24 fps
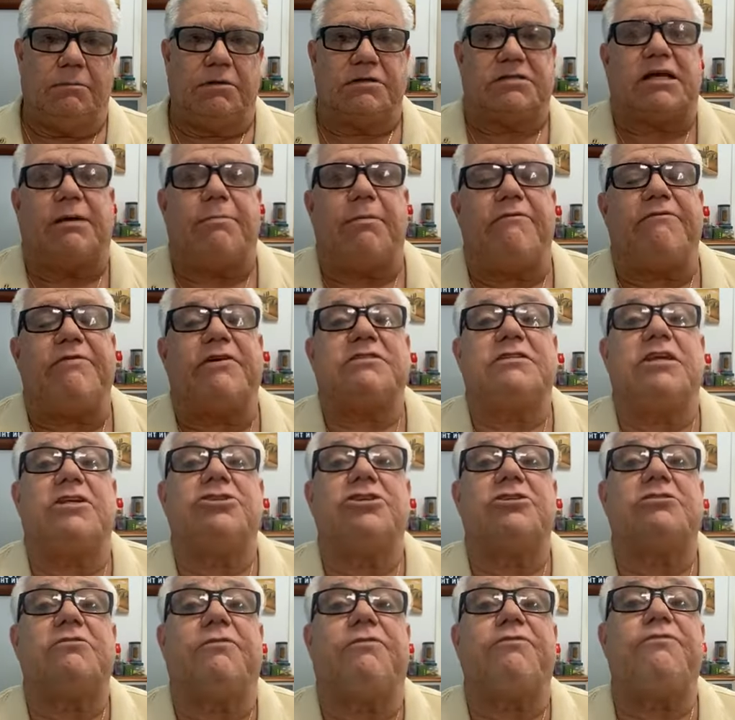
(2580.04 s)
But some of us are
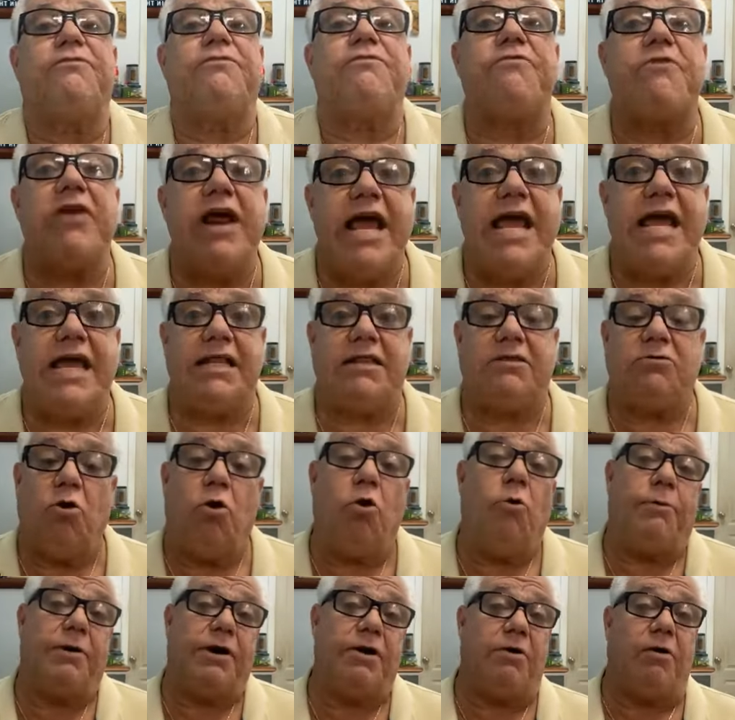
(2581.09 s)
just afraid to
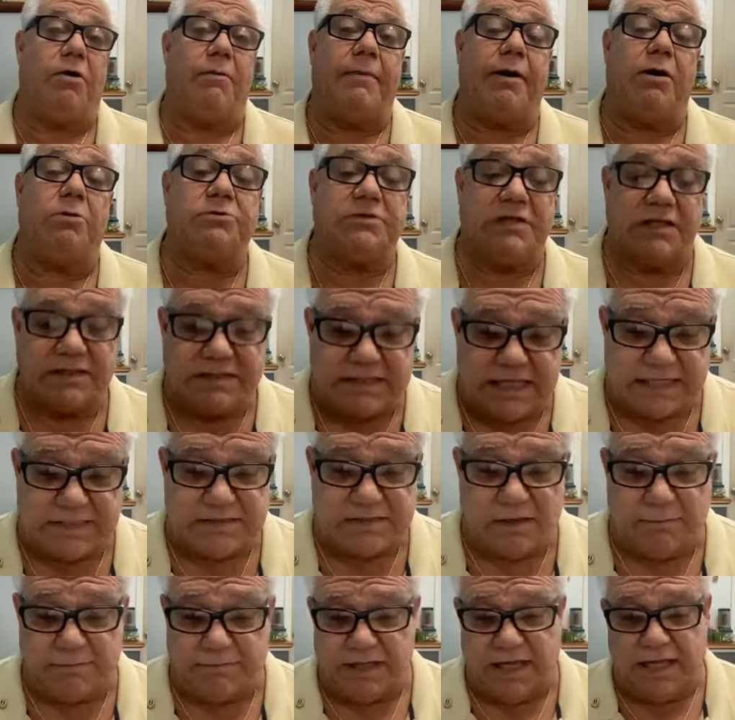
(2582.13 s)
open our mouths and say
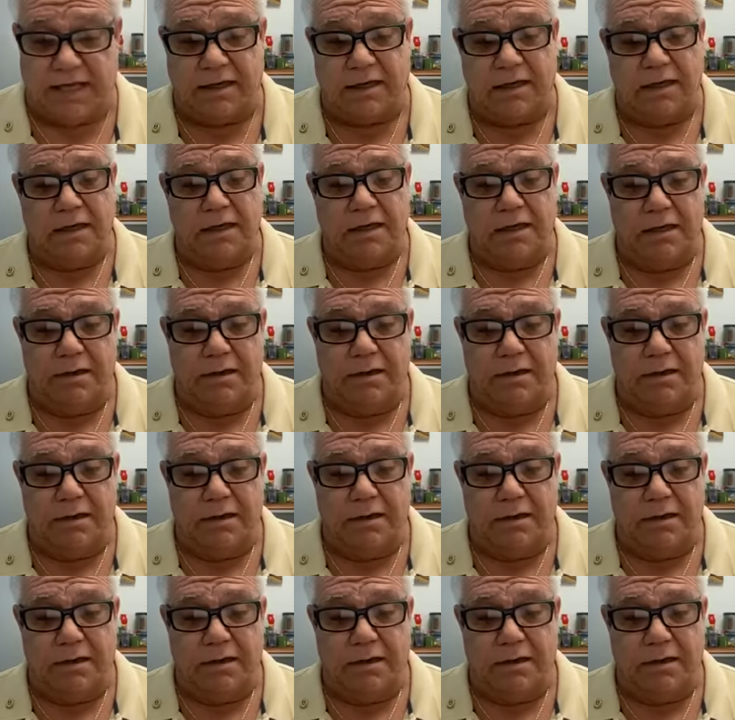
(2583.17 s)
something